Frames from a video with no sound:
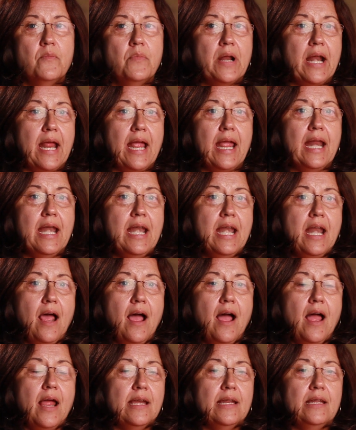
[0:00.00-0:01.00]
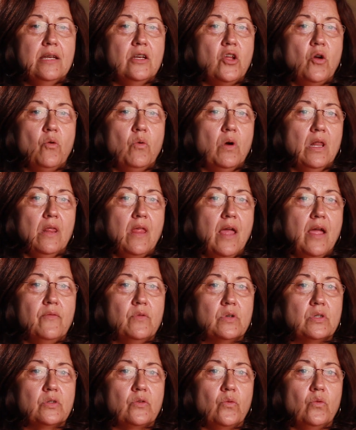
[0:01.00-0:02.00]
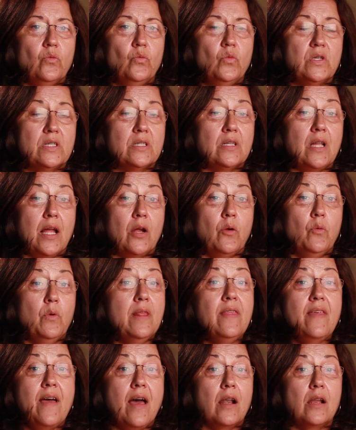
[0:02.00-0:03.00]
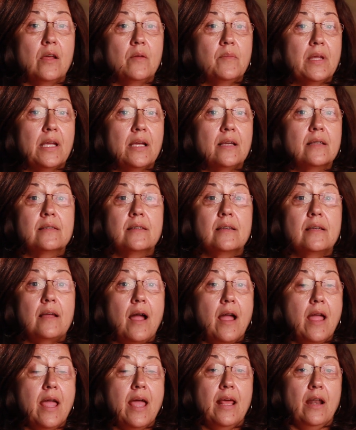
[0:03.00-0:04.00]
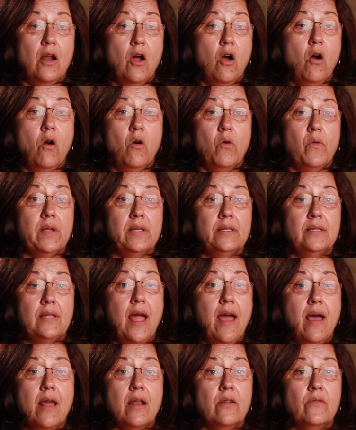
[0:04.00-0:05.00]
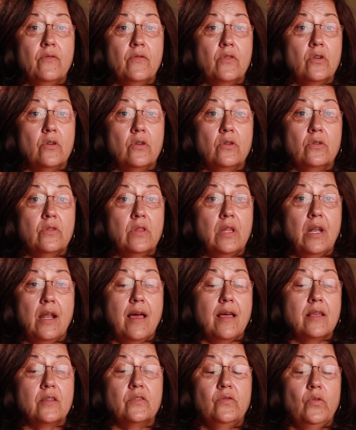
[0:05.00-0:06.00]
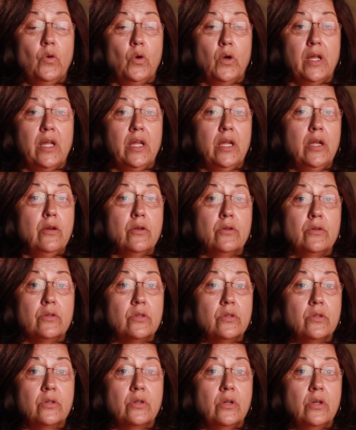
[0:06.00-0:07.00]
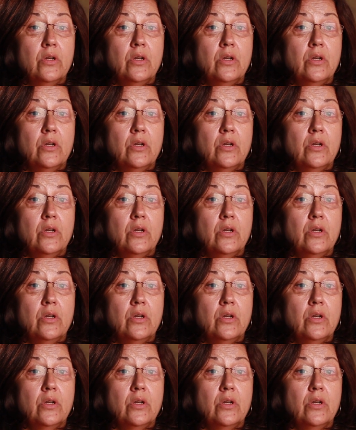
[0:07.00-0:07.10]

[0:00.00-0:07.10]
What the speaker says: But I didn't know what life was like without it, because I had always had it for the last 40 years.